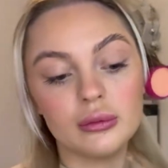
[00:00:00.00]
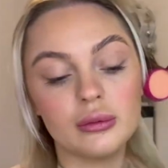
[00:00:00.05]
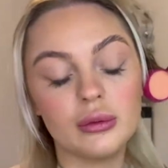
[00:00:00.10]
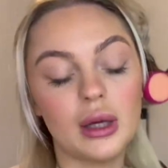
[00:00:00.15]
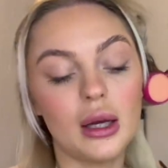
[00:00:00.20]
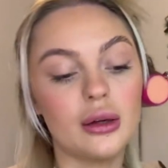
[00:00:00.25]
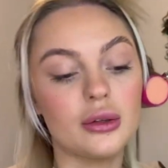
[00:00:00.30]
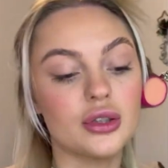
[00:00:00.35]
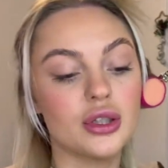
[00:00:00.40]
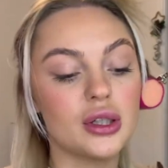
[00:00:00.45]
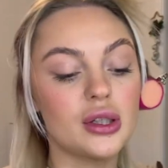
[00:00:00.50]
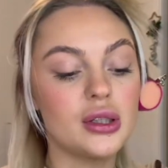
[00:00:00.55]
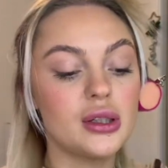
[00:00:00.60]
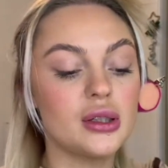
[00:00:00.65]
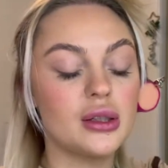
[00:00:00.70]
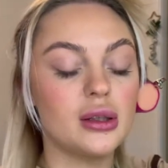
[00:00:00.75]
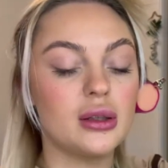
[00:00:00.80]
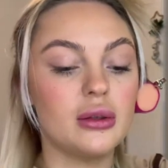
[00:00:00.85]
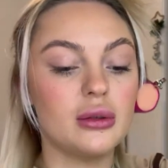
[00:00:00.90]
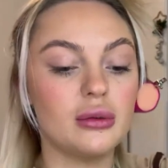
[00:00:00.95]
I'll
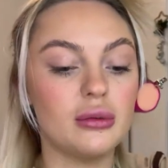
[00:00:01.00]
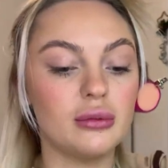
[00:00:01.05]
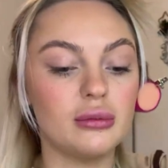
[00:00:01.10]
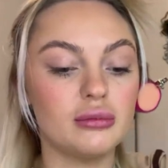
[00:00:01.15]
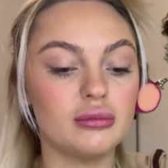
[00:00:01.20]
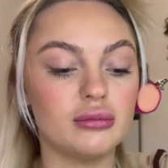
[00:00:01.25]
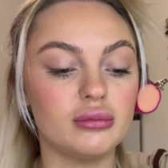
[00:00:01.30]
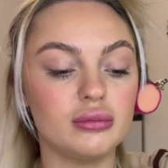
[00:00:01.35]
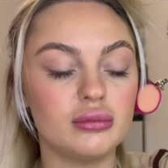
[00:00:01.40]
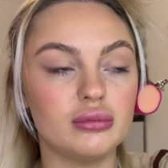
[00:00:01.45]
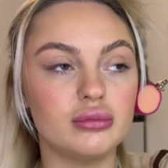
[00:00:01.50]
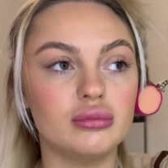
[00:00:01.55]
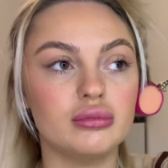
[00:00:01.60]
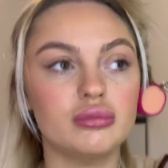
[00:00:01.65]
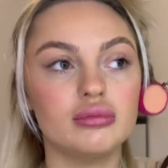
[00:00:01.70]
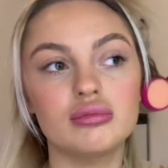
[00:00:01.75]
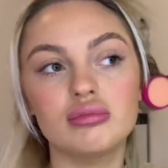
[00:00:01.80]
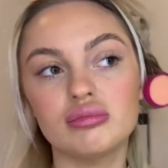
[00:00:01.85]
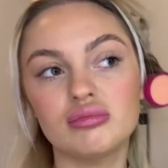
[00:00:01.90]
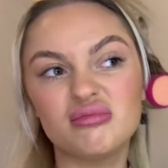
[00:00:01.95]
just
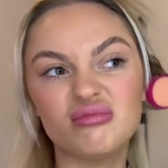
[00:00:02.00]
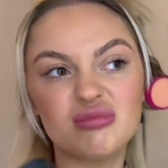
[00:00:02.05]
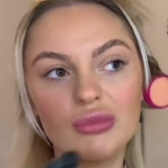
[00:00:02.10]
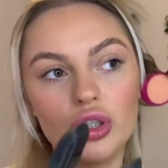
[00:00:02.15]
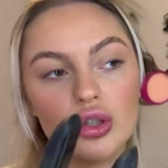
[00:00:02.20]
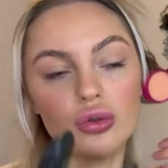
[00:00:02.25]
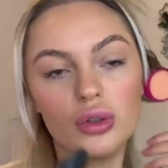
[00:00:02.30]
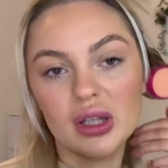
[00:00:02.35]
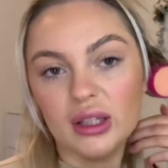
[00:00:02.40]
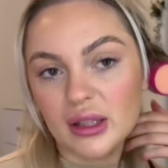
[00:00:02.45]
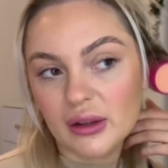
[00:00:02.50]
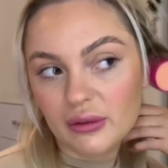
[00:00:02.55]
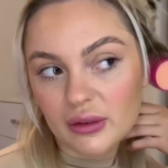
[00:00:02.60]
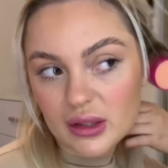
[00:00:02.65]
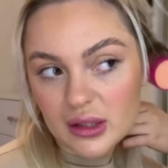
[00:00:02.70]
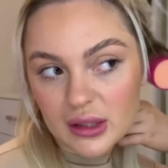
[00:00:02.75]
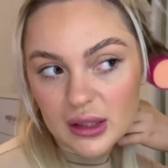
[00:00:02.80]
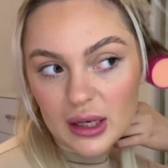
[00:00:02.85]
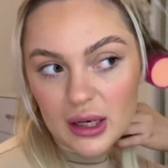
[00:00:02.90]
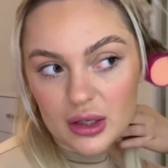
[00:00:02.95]
show you different
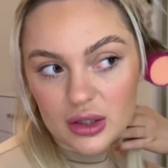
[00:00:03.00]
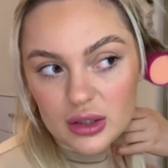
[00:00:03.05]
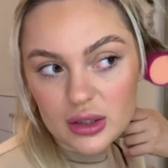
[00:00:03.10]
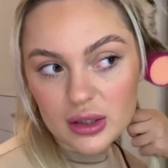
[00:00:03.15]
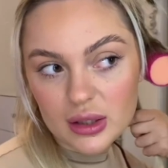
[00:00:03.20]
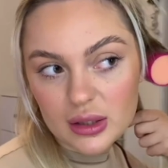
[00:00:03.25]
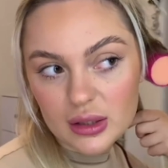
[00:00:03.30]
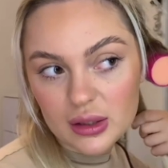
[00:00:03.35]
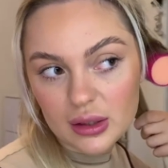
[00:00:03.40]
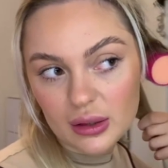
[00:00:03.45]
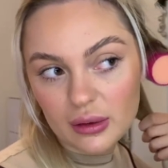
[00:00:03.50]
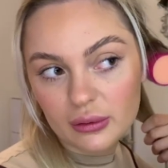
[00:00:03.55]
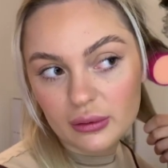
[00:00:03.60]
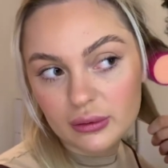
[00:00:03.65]
sections and stuff.